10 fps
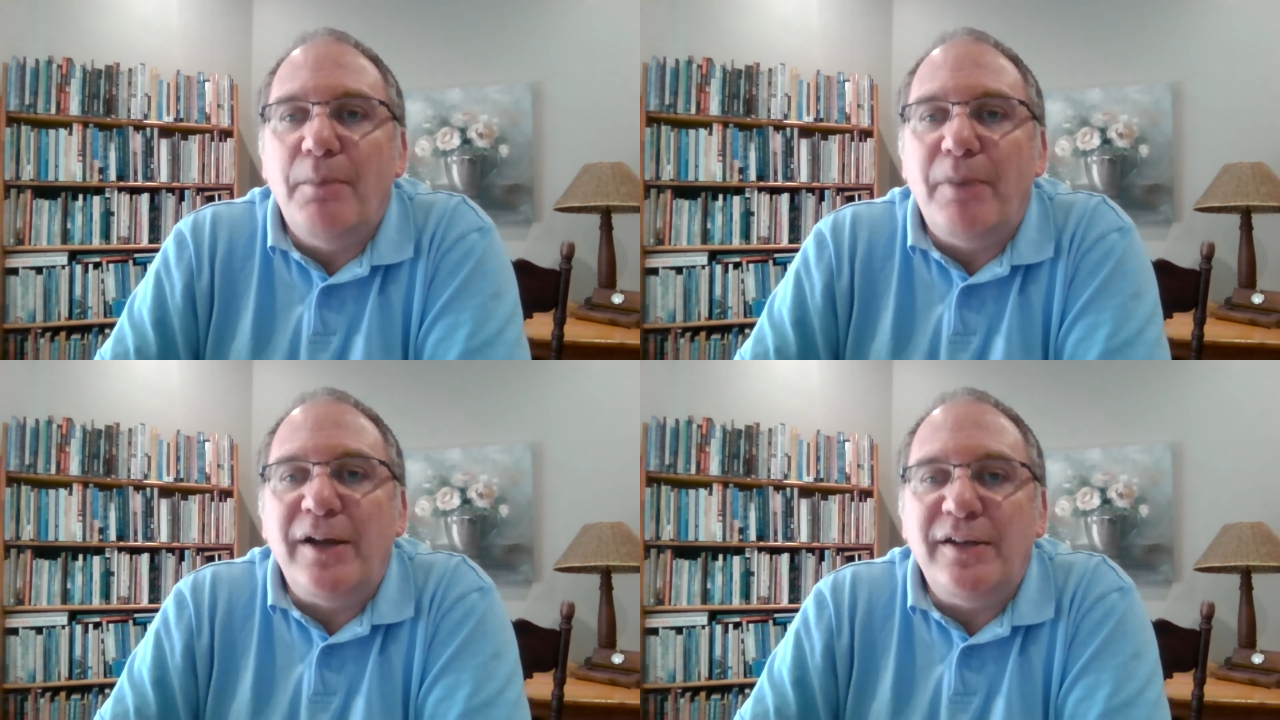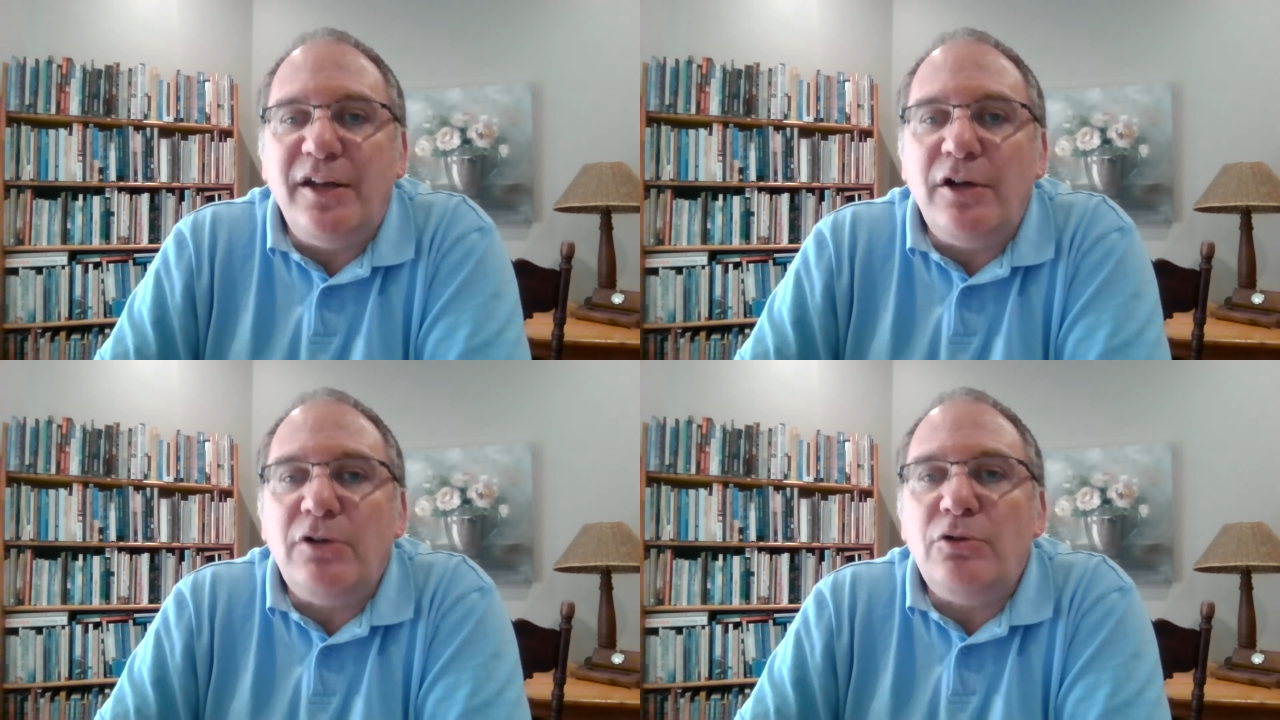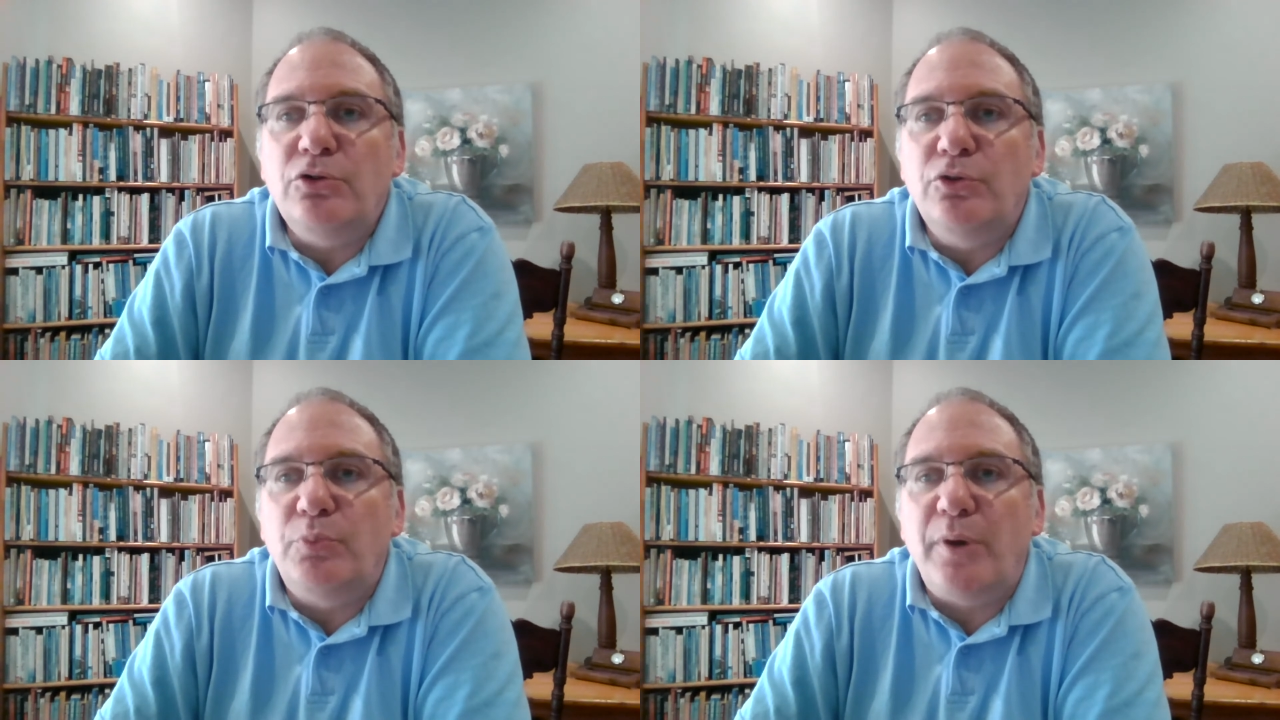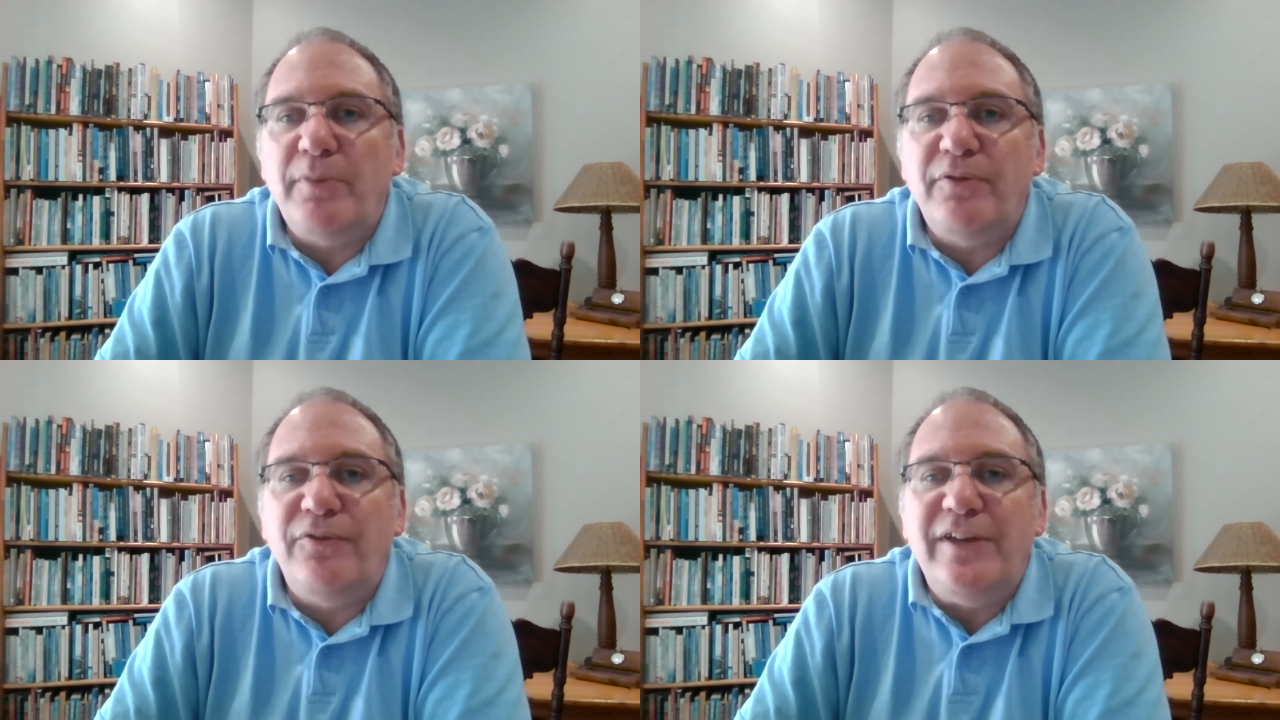By now, you're
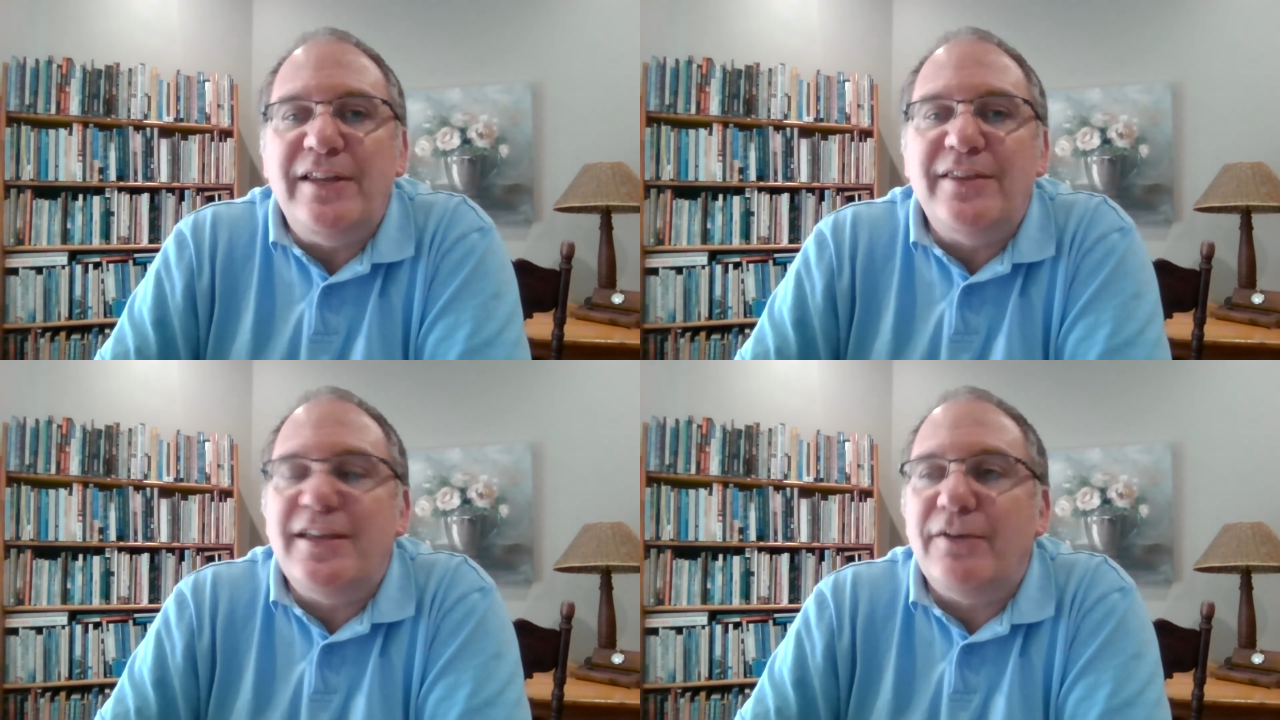probably feeling the